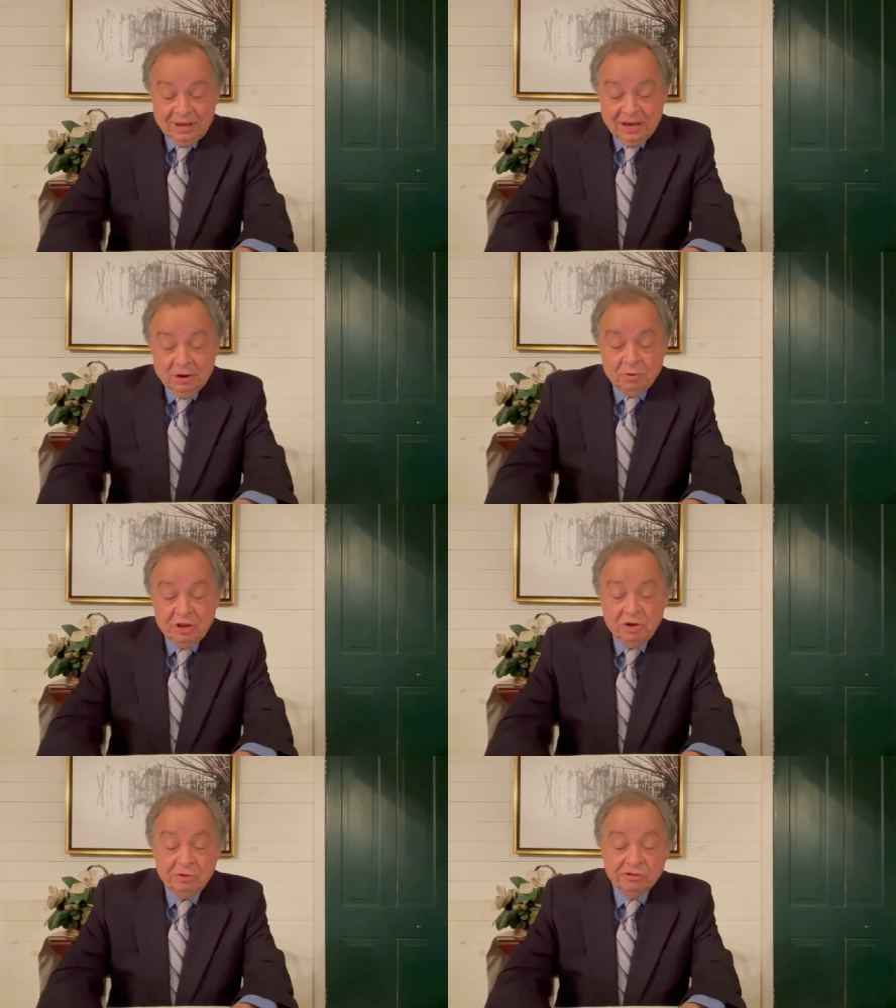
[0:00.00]
And we
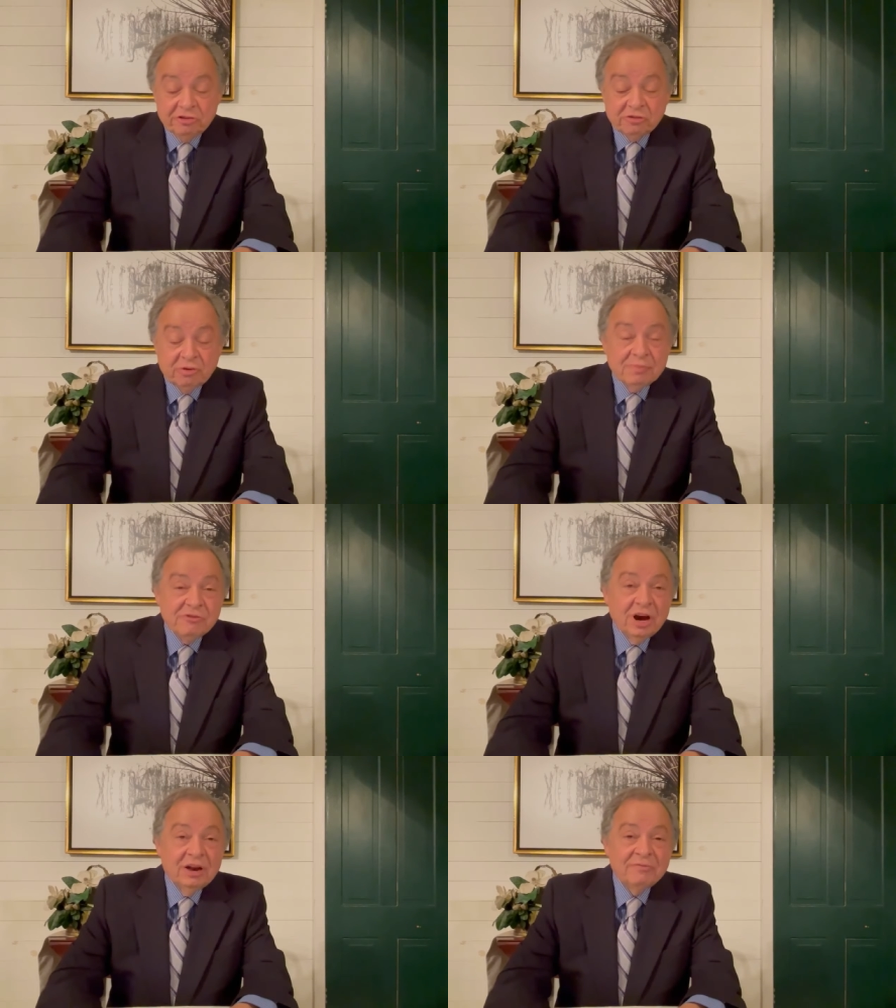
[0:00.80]
used the
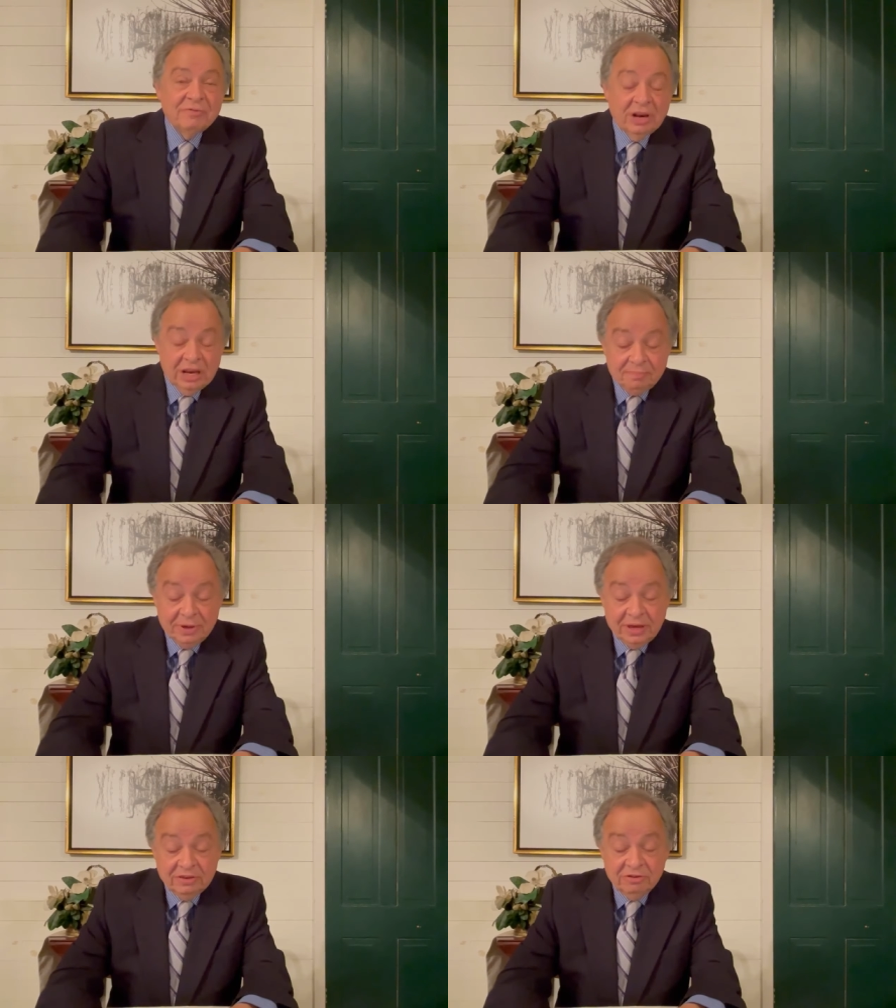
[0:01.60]
scripture out of
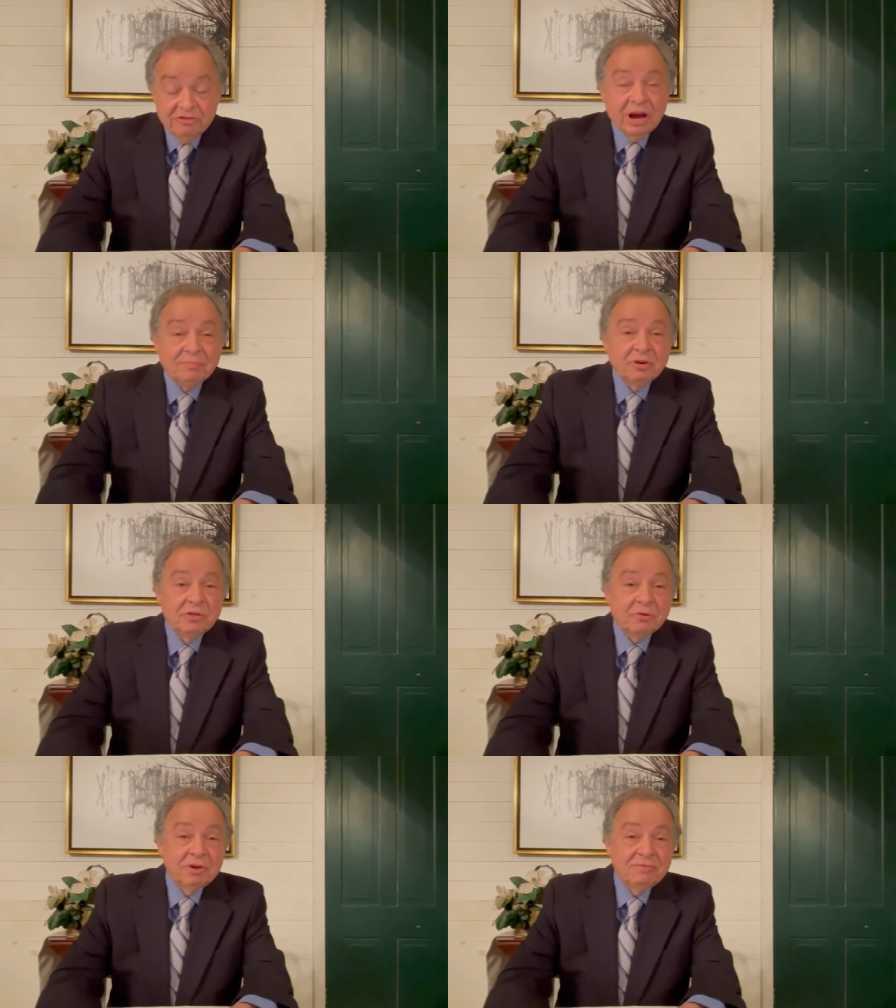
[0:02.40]
Philippians chapter
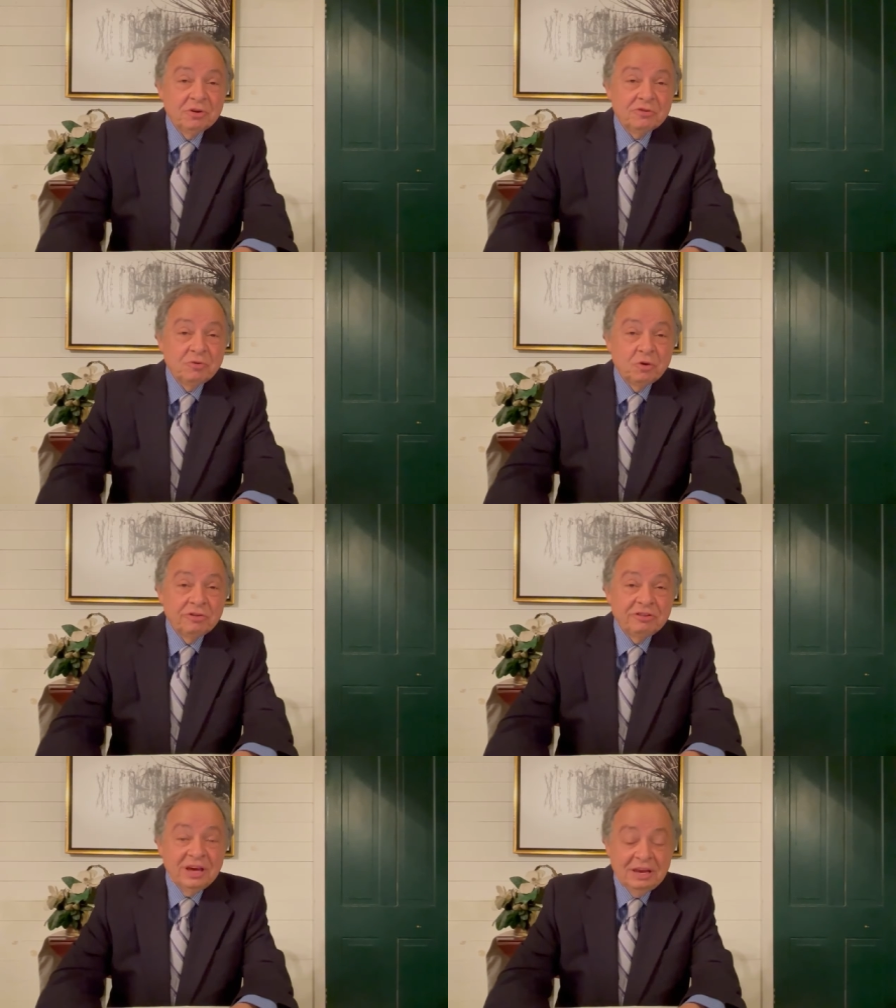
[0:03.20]
3, verse
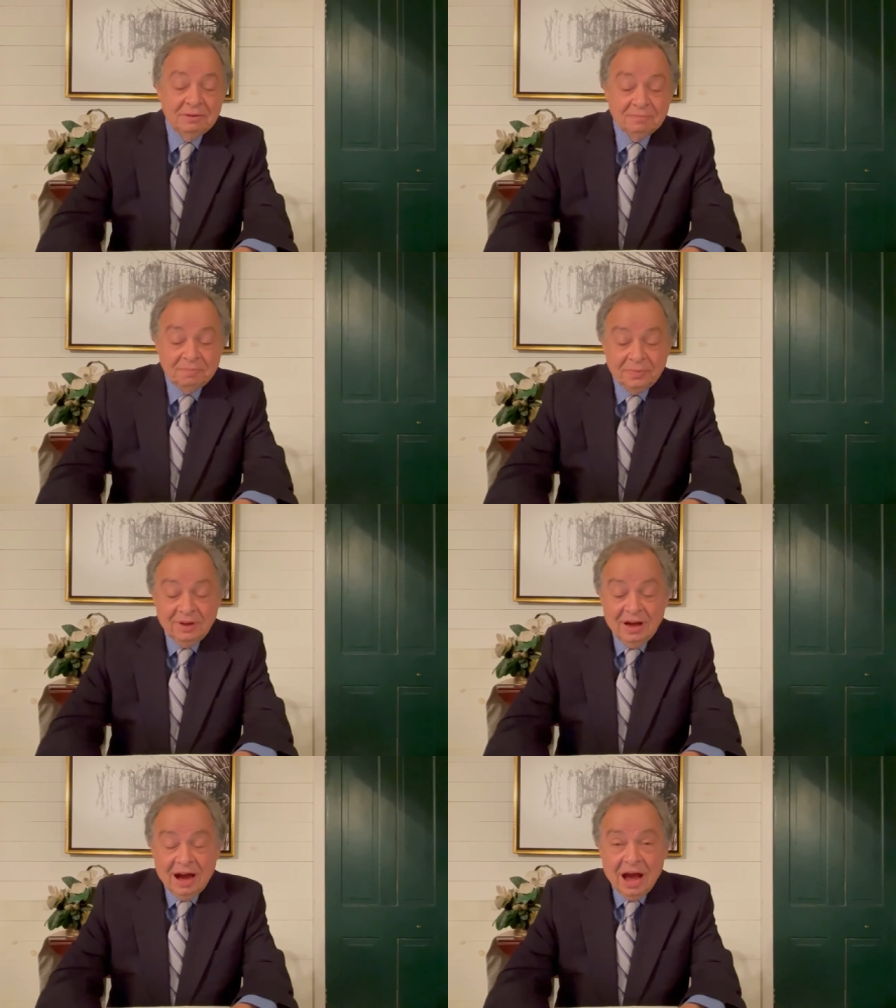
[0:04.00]
14.
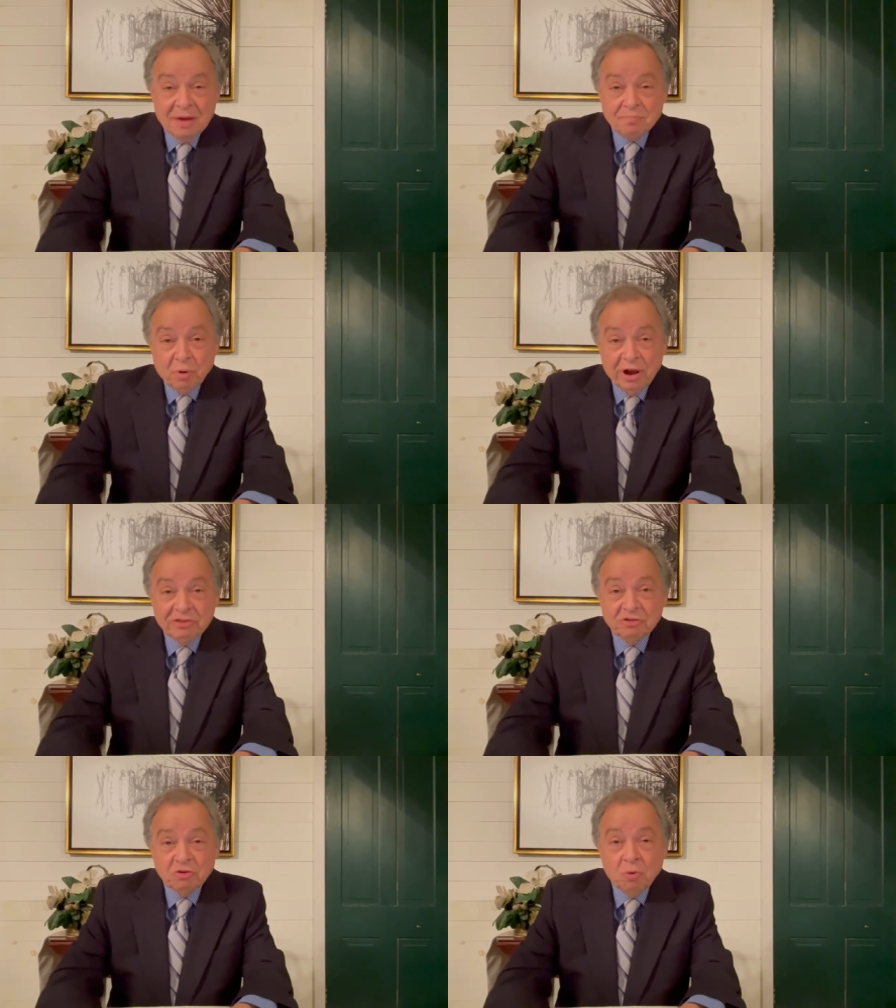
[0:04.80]
I
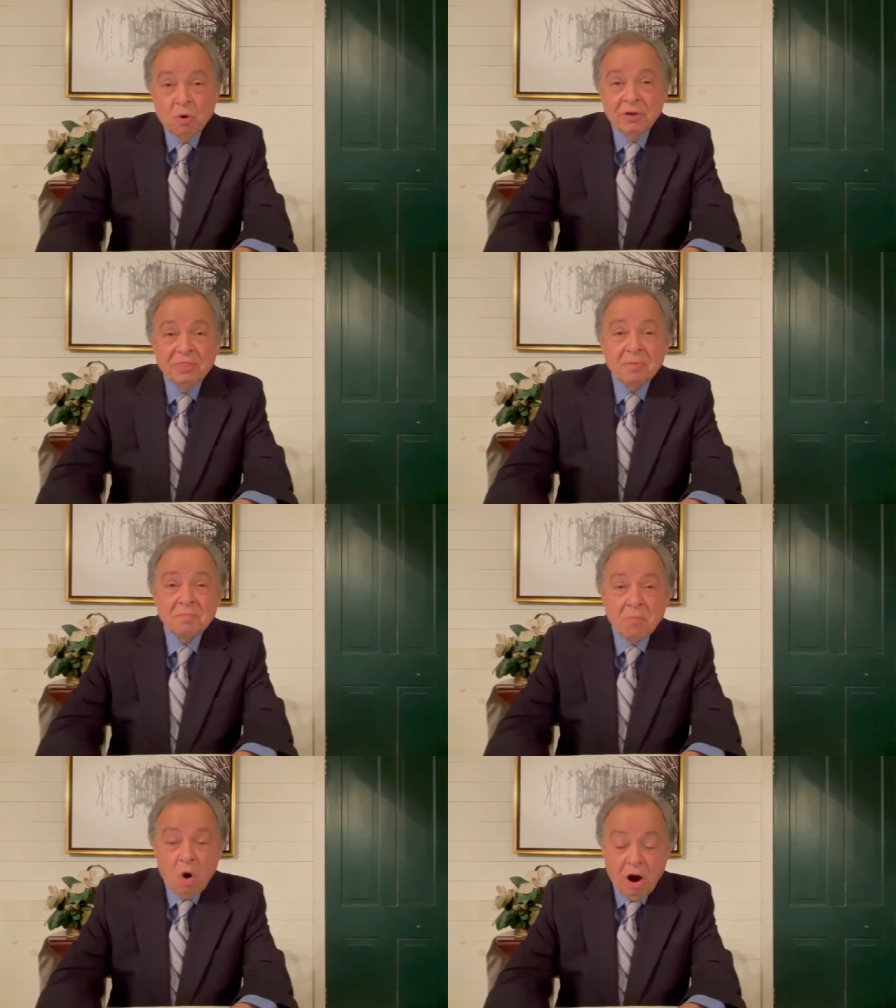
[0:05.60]
press toward the
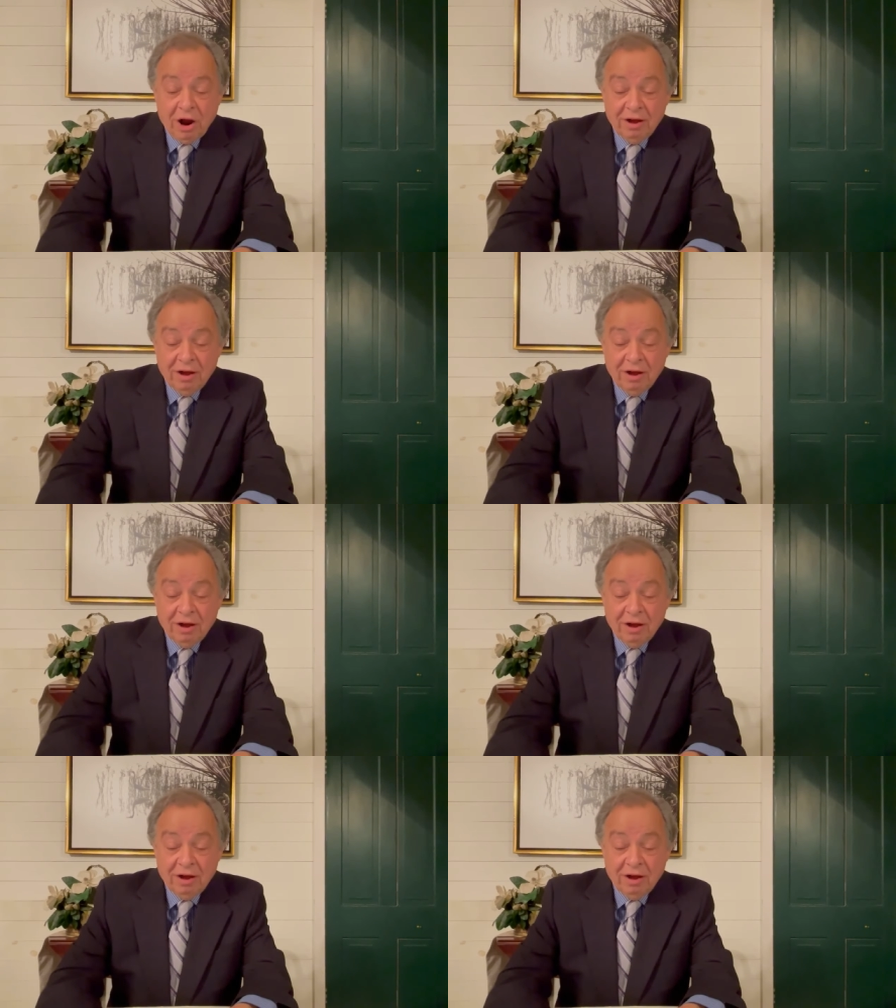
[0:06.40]
mark